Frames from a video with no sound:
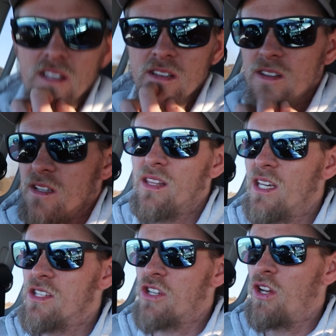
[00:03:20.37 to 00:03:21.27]
I
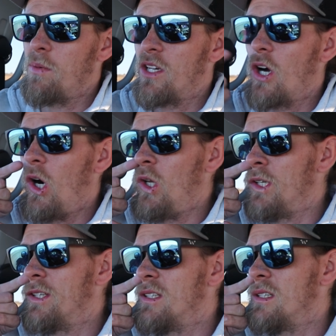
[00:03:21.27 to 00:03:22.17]
think it's gonna be
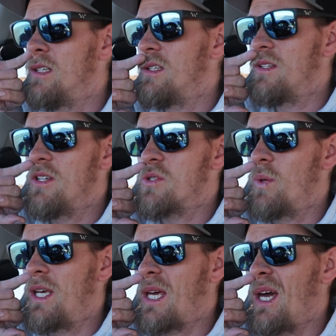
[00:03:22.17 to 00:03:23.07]
cold this
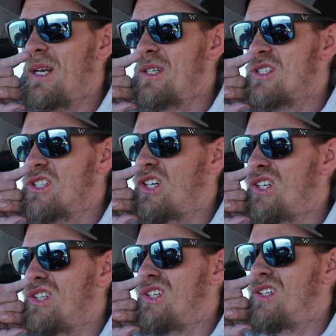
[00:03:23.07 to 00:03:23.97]
weekend, so
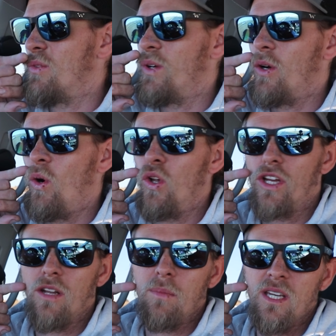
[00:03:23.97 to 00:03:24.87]
we're all
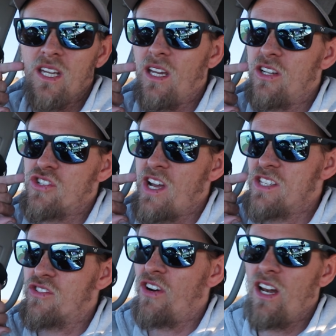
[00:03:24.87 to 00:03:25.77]
gonna be
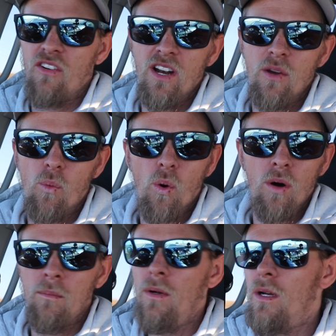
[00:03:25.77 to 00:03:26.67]
dressed really, really warm.